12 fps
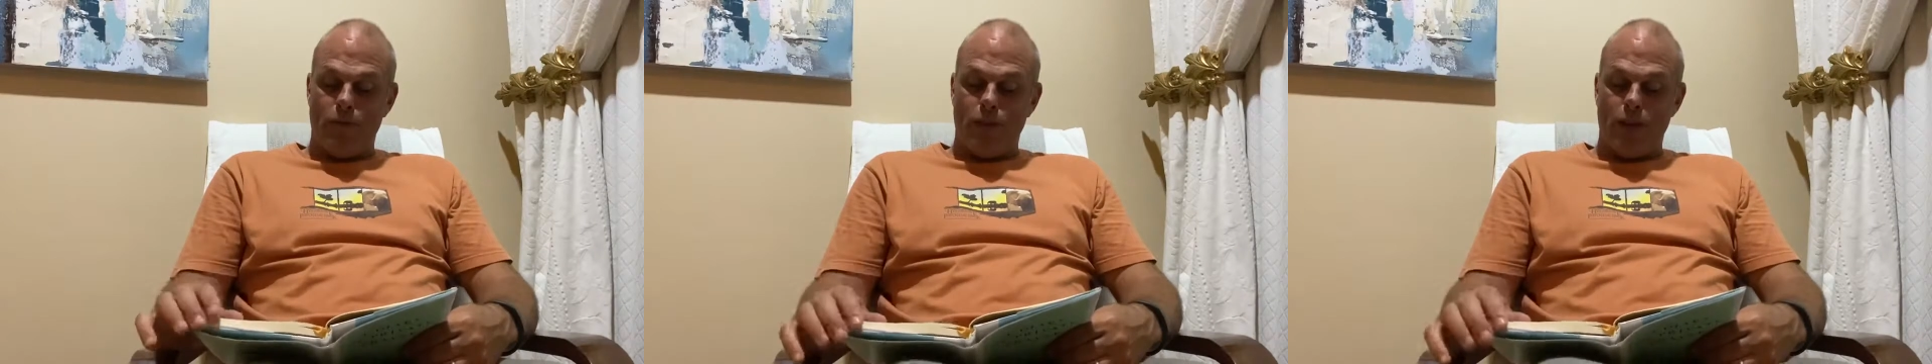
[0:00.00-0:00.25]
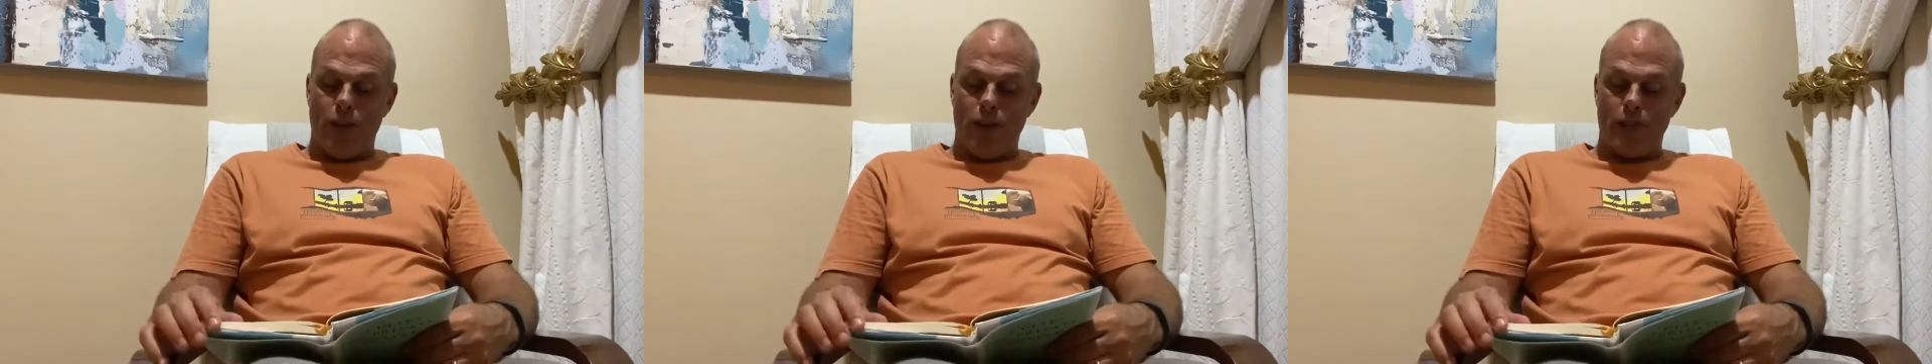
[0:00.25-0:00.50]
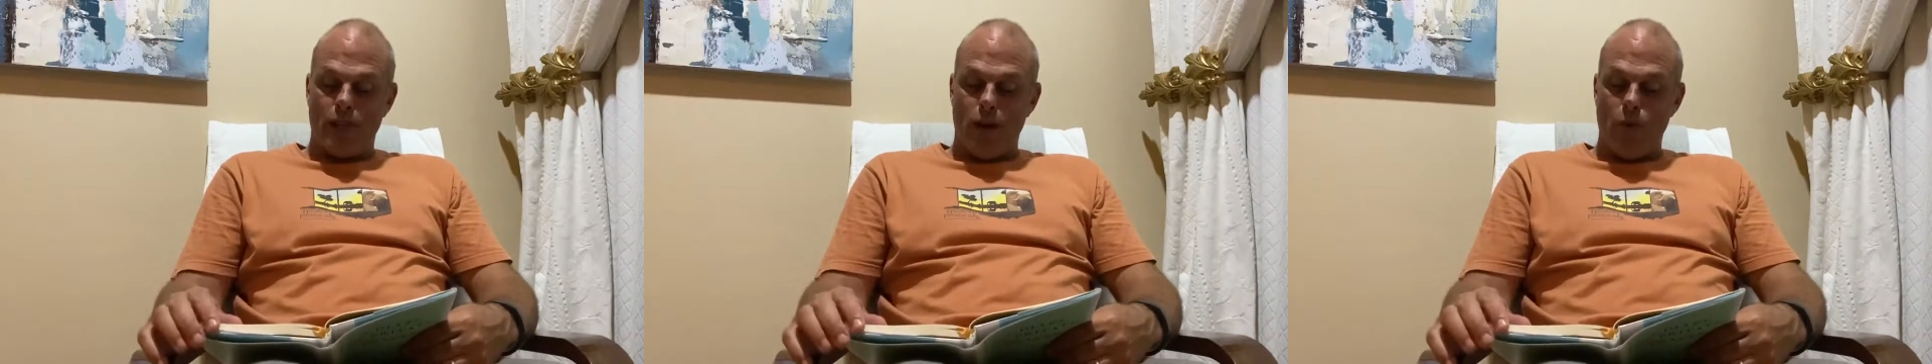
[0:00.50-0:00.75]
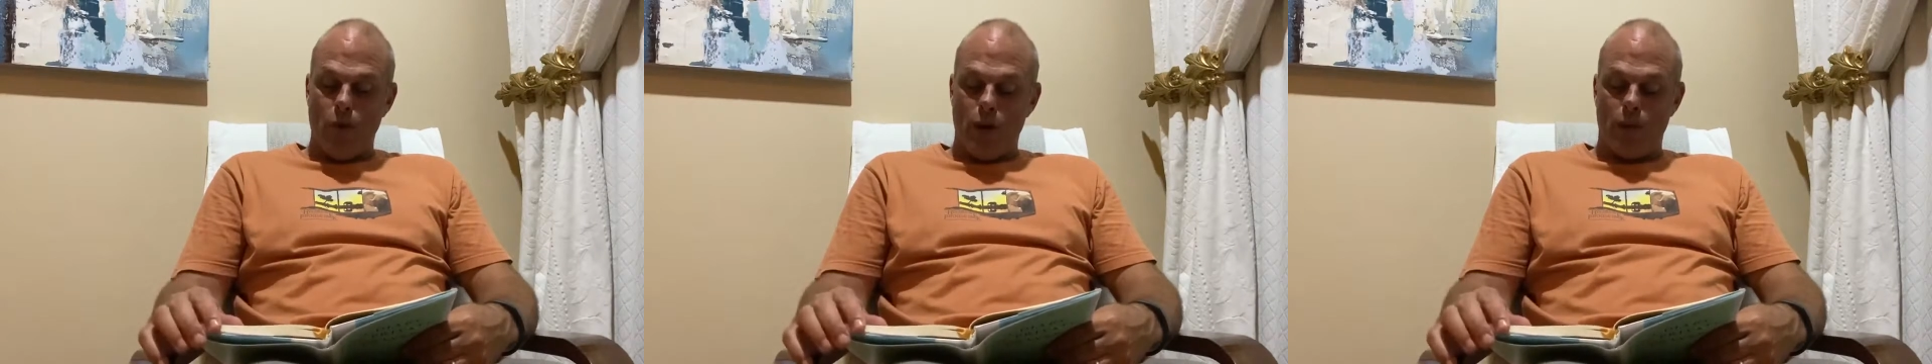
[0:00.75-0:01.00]
for those I
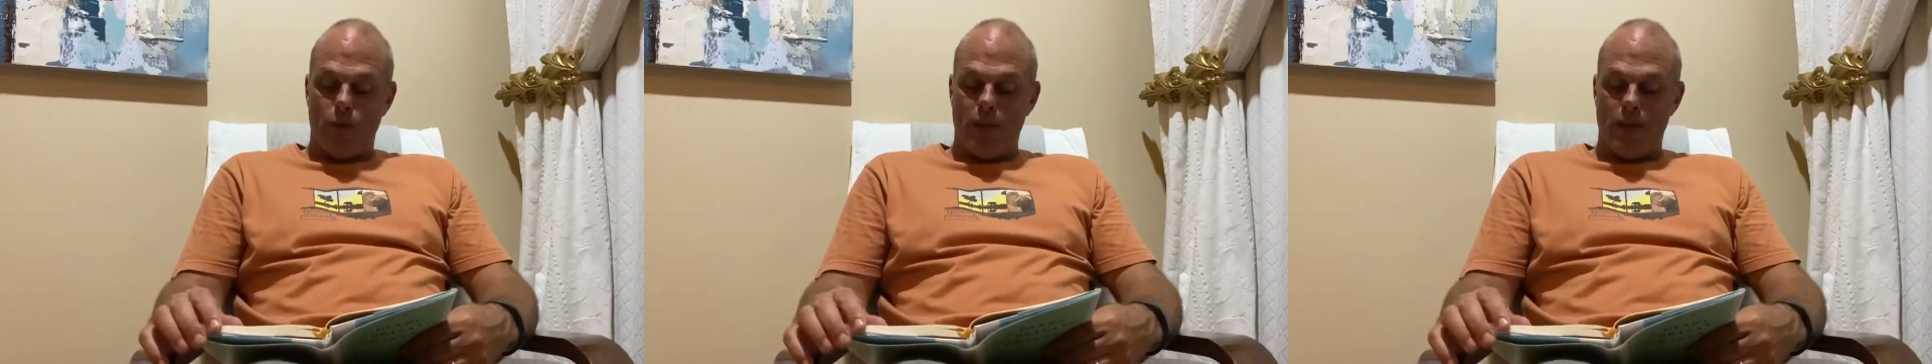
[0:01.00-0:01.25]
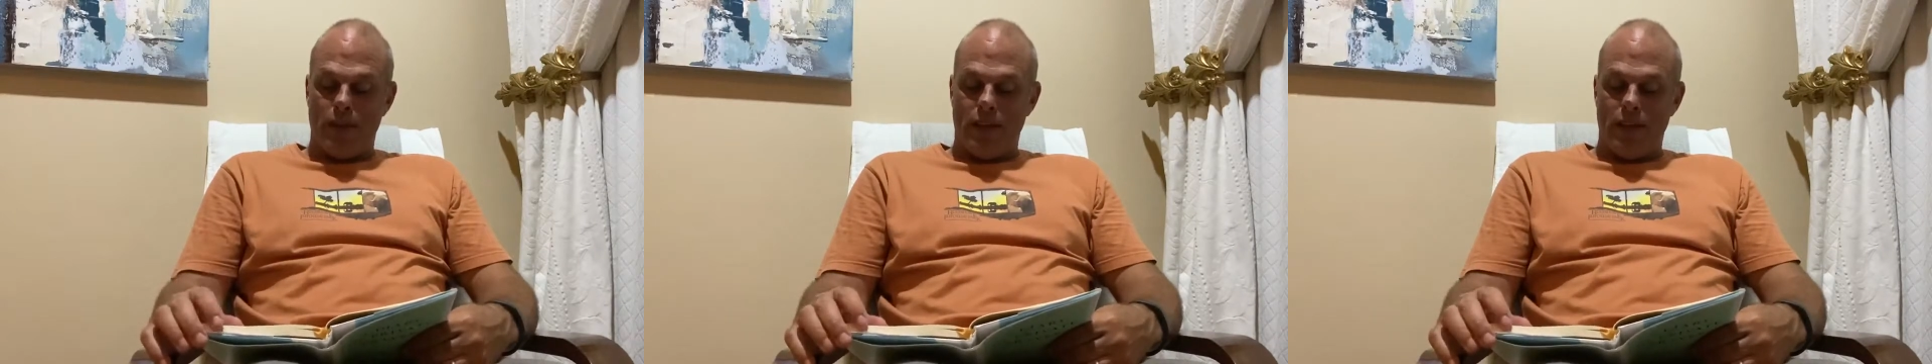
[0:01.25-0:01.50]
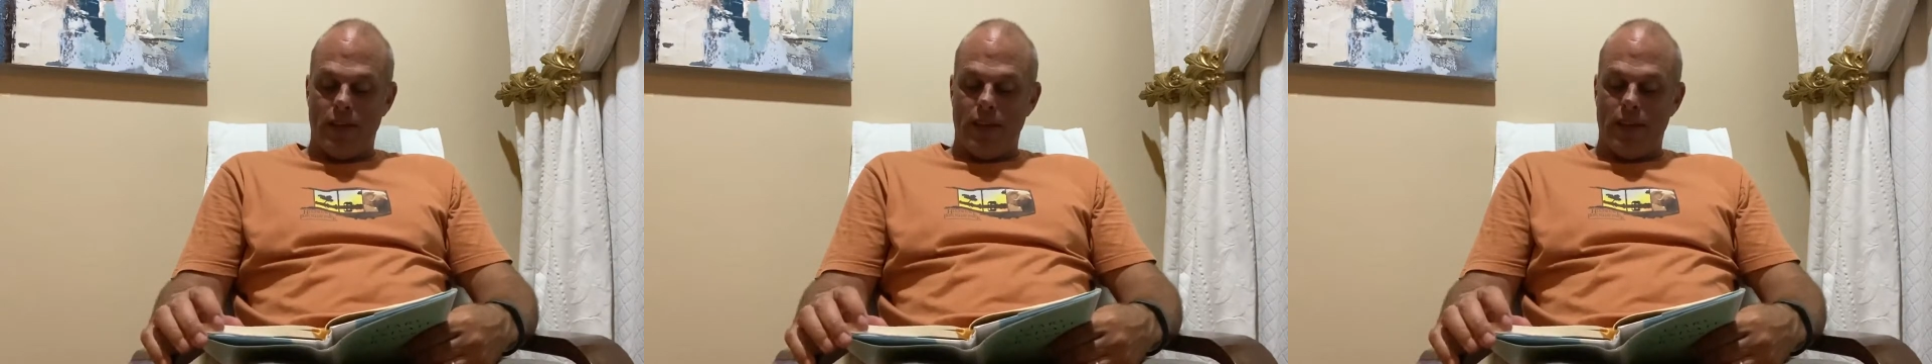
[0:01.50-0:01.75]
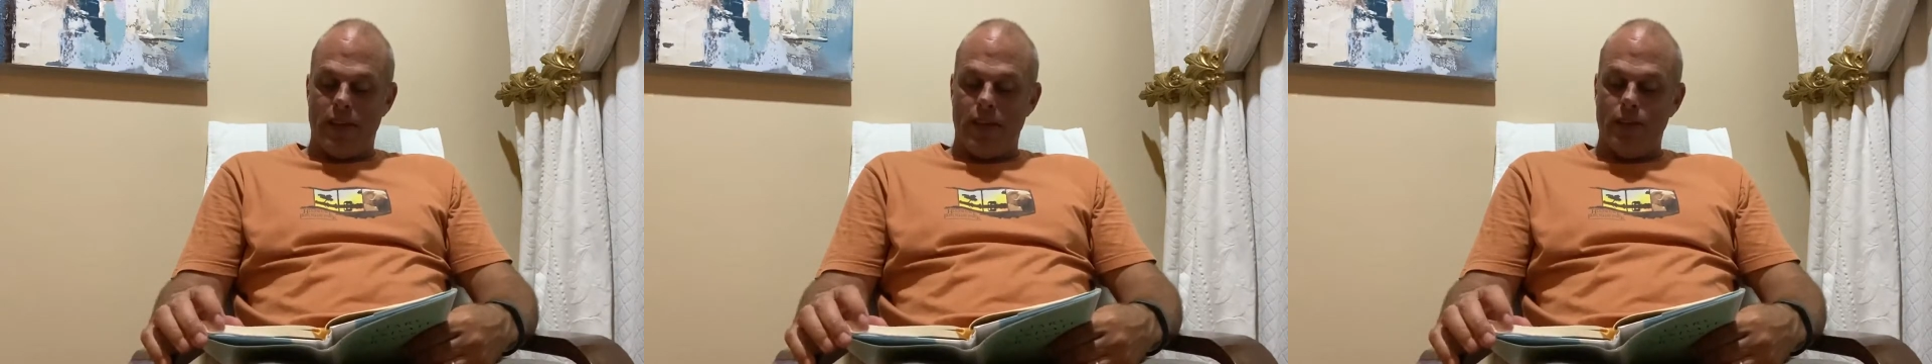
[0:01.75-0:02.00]
work with,
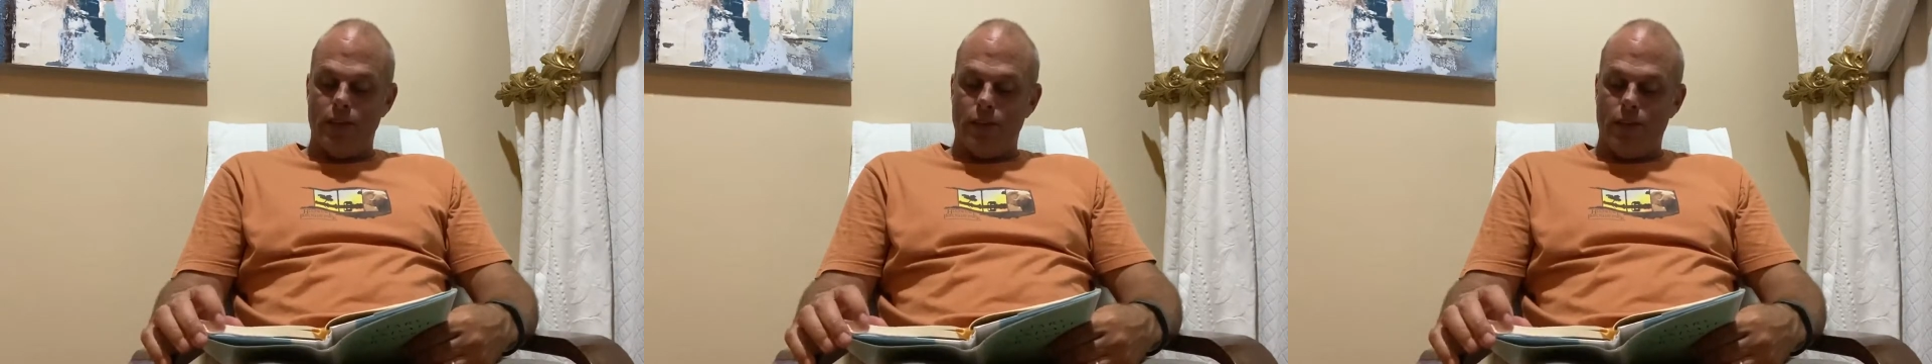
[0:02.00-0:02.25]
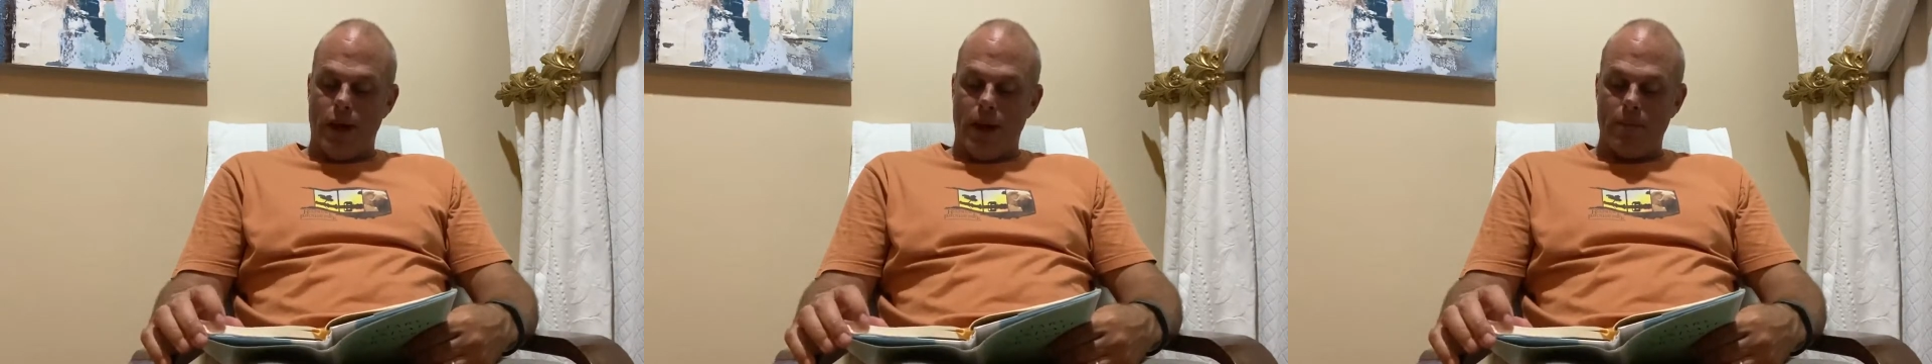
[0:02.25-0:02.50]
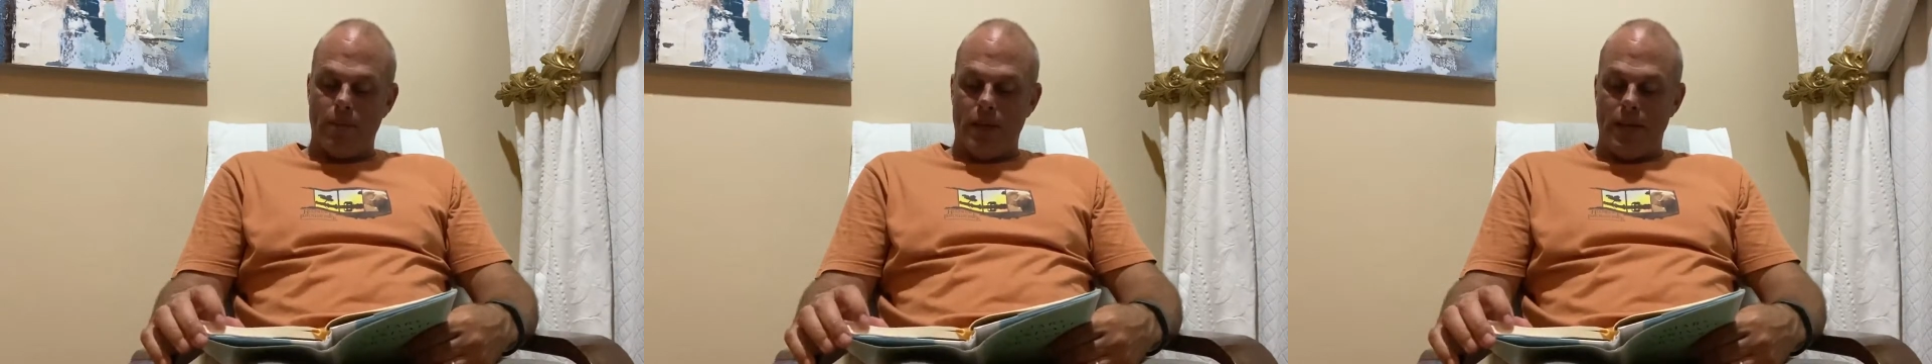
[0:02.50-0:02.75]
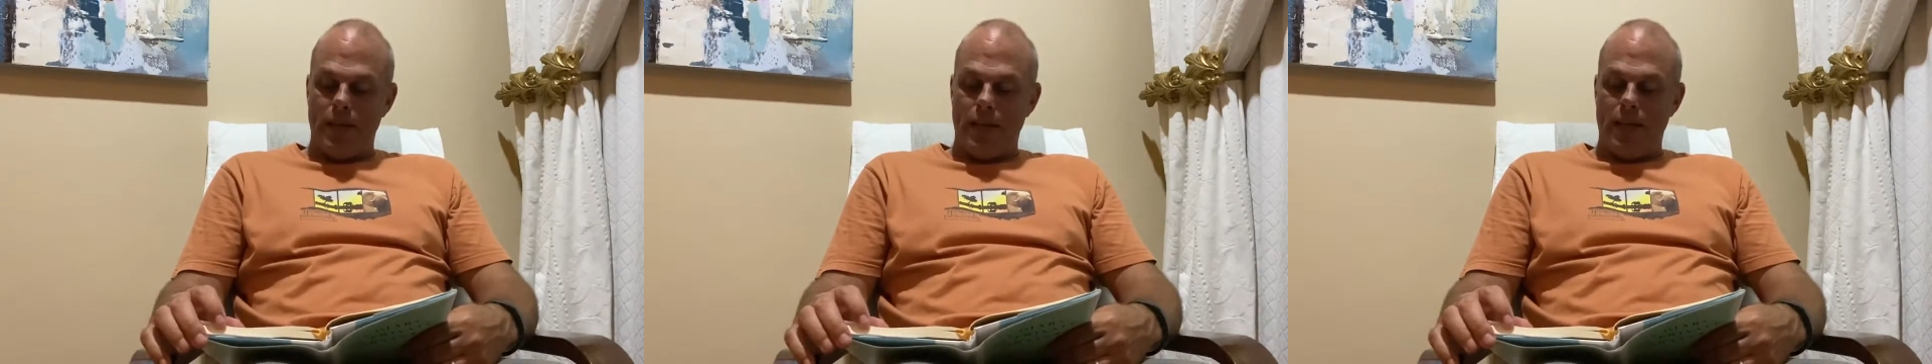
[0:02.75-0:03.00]
those around me,